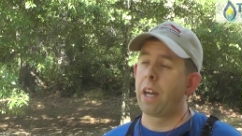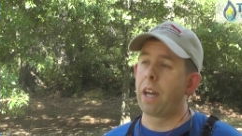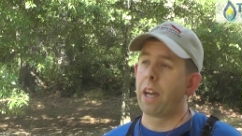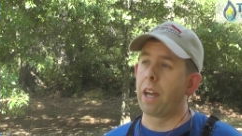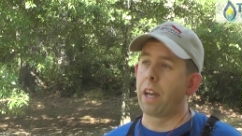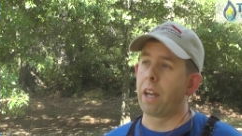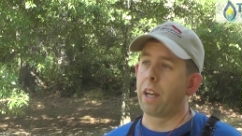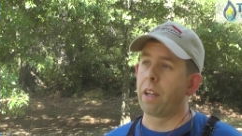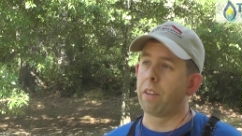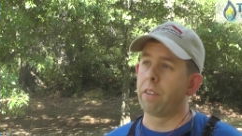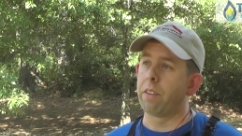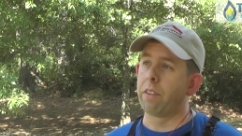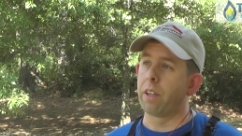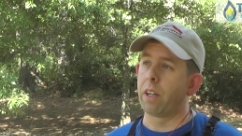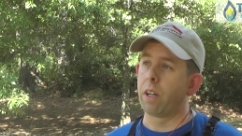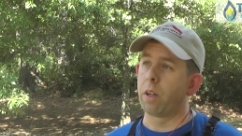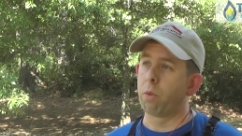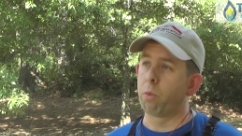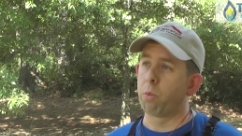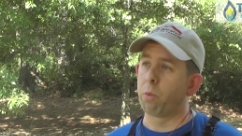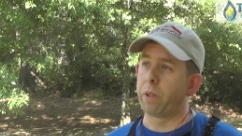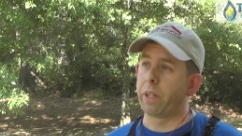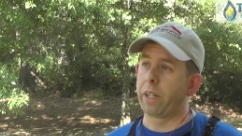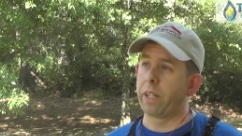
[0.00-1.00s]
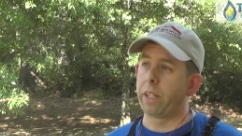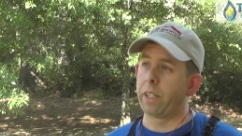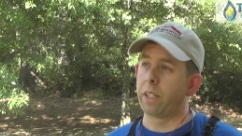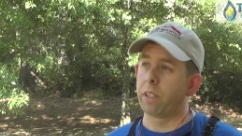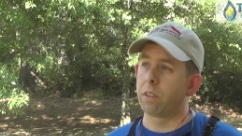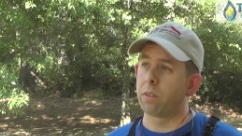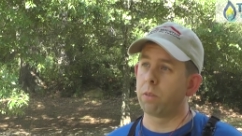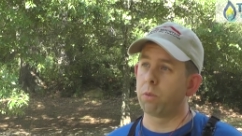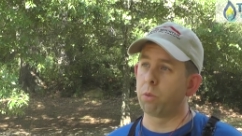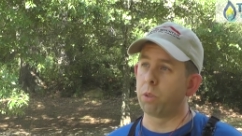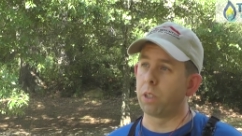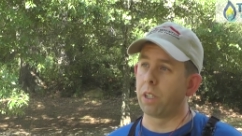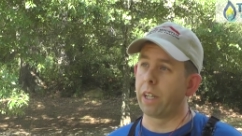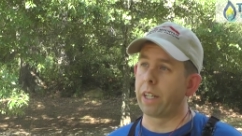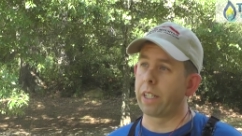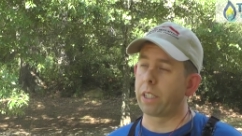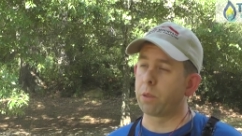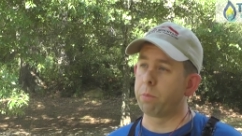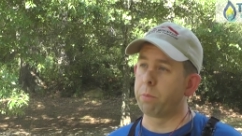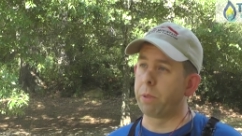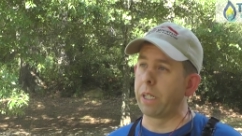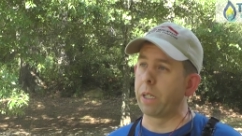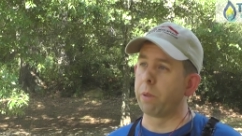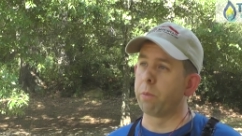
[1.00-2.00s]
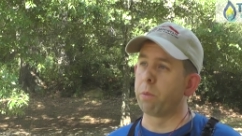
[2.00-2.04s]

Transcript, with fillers: and that we would like to be